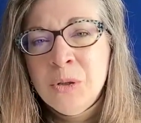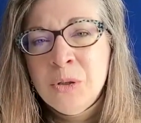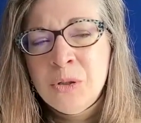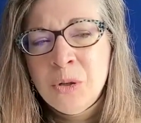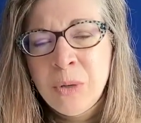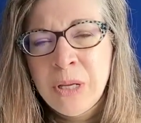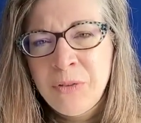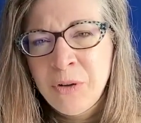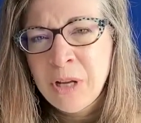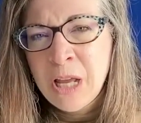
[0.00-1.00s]
So
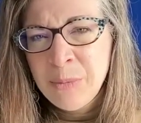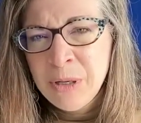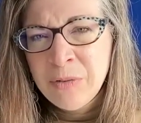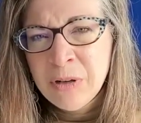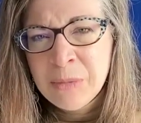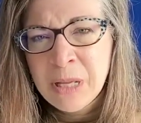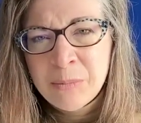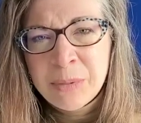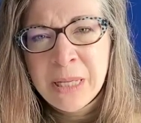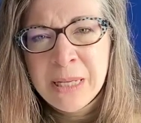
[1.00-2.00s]
if you're coming from
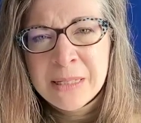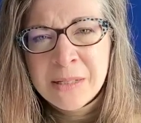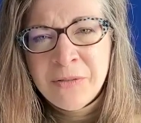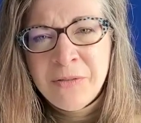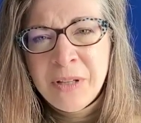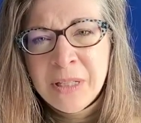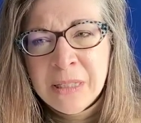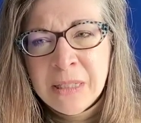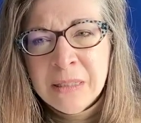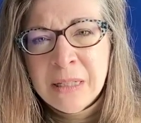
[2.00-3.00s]
that place of
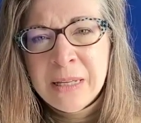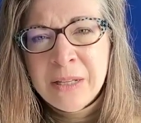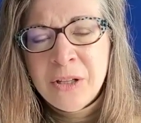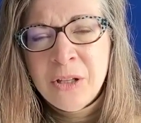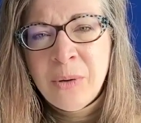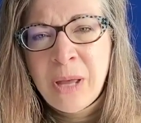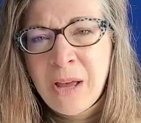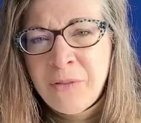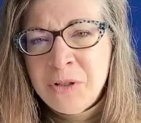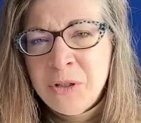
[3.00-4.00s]
feeling like you
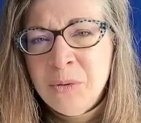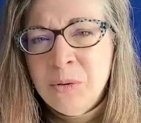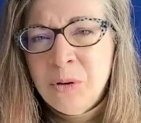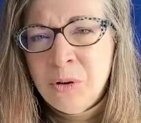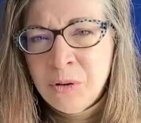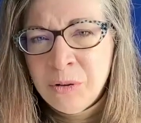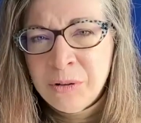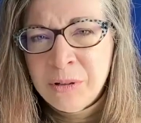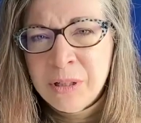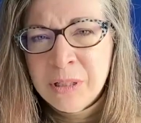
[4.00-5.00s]
have to
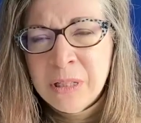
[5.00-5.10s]
earn,